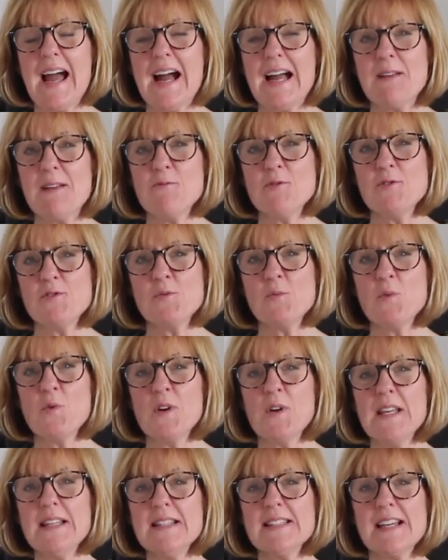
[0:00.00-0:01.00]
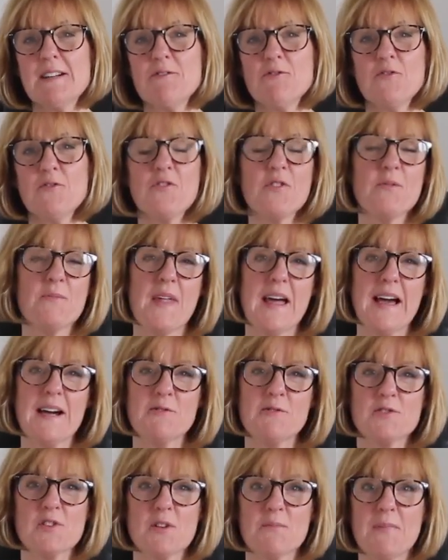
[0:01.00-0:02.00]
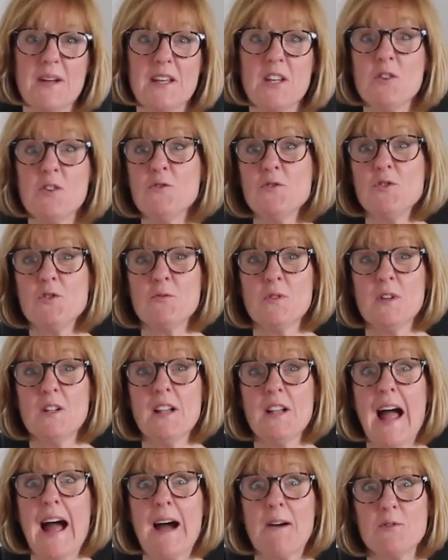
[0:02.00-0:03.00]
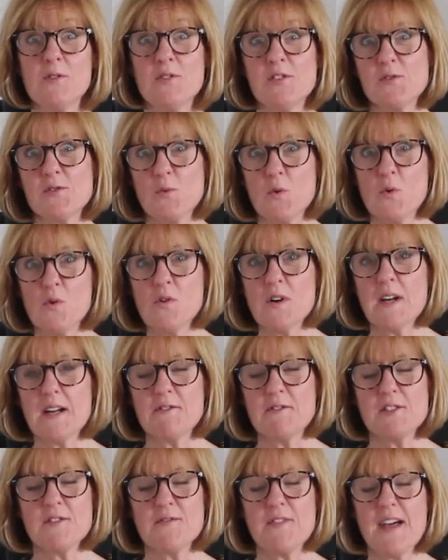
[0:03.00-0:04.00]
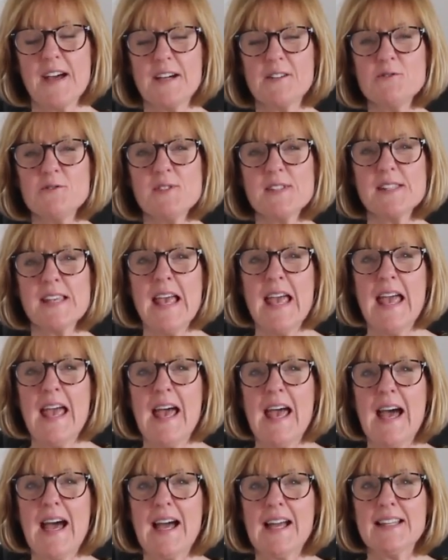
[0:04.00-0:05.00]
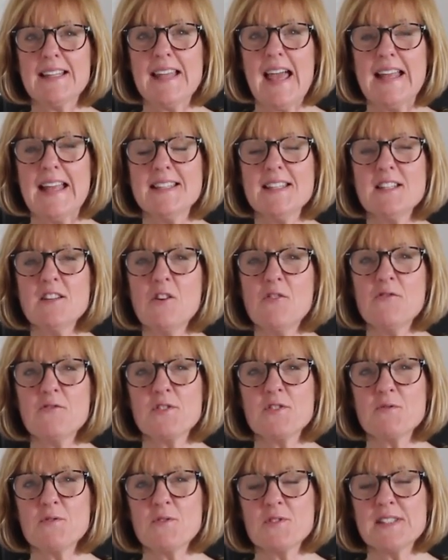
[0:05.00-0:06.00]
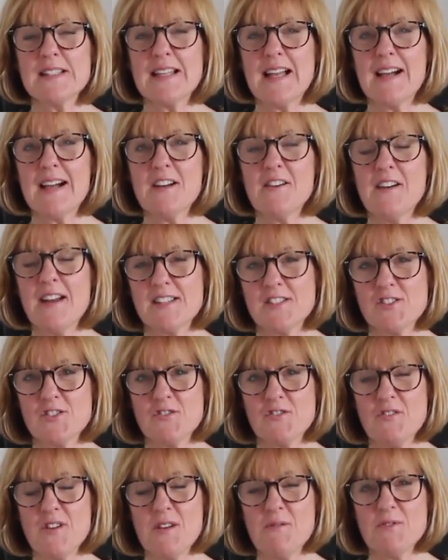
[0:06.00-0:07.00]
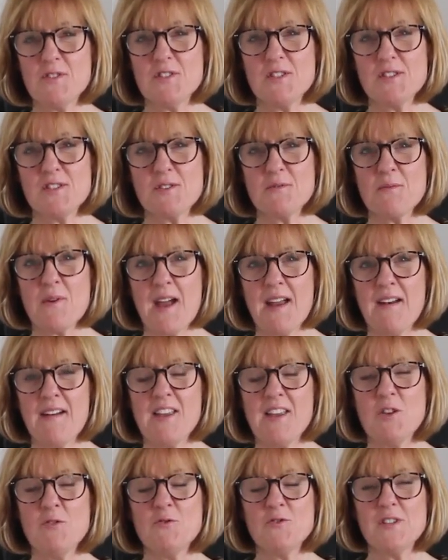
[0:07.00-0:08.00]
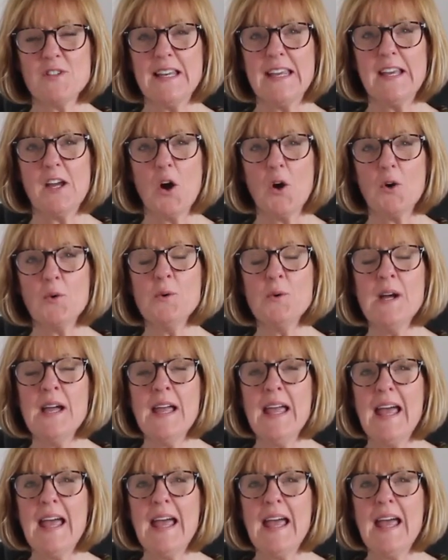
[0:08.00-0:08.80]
I was walking down from the house on my usual hour's walk out of the house and heading off towards Loughor Estuary, which is where I usually go.